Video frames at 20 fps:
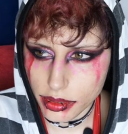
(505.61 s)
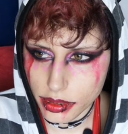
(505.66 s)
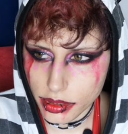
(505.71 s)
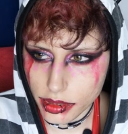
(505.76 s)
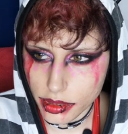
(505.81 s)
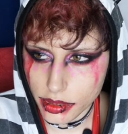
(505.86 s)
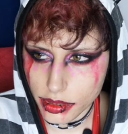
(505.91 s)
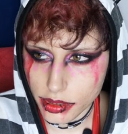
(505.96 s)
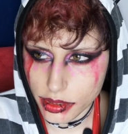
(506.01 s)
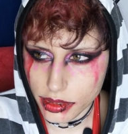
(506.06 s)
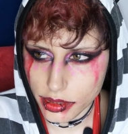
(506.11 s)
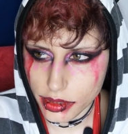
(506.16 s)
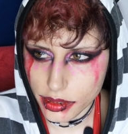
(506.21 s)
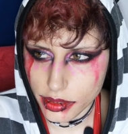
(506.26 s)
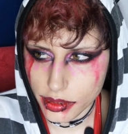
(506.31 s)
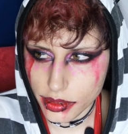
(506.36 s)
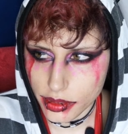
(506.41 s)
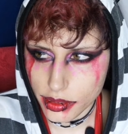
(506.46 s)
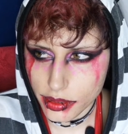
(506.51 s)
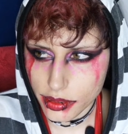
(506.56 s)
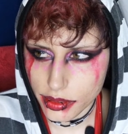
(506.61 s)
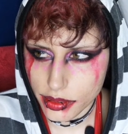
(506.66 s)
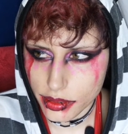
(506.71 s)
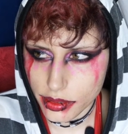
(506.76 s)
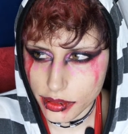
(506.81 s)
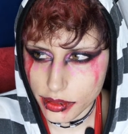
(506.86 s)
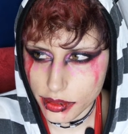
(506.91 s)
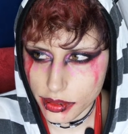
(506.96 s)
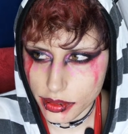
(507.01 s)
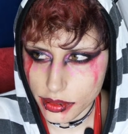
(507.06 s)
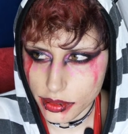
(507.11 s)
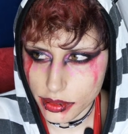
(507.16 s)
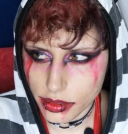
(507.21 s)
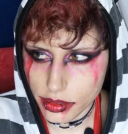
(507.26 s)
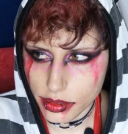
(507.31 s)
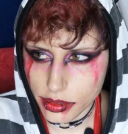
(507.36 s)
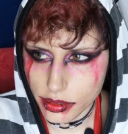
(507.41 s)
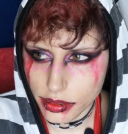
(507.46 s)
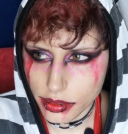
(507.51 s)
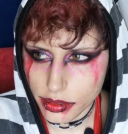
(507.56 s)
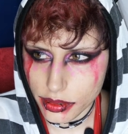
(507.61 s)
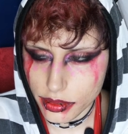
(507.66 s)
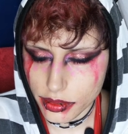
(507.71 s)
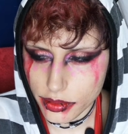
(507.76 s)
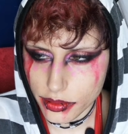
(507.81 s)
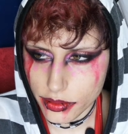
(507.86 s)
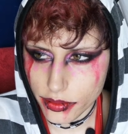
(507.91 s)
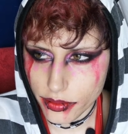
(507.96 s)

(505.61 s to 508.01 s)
(no one is talking)